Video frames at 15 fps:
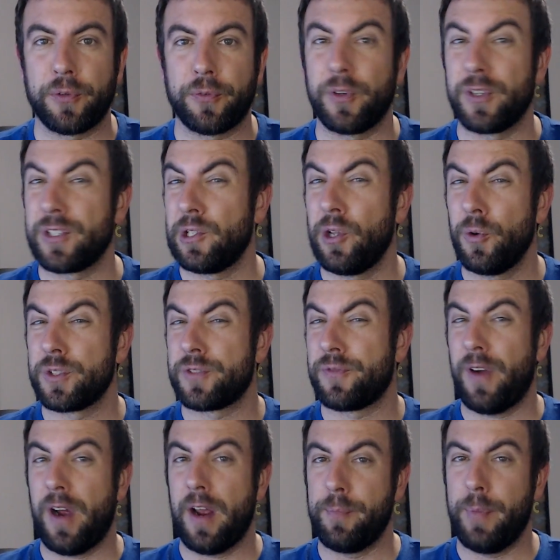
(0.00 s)
for as low as
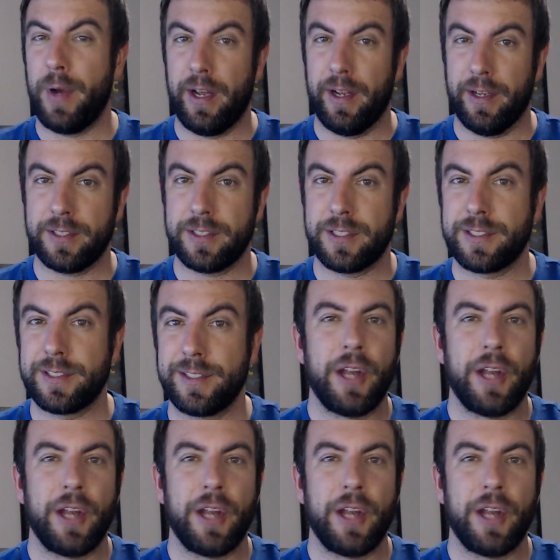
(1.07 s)
5 bucks.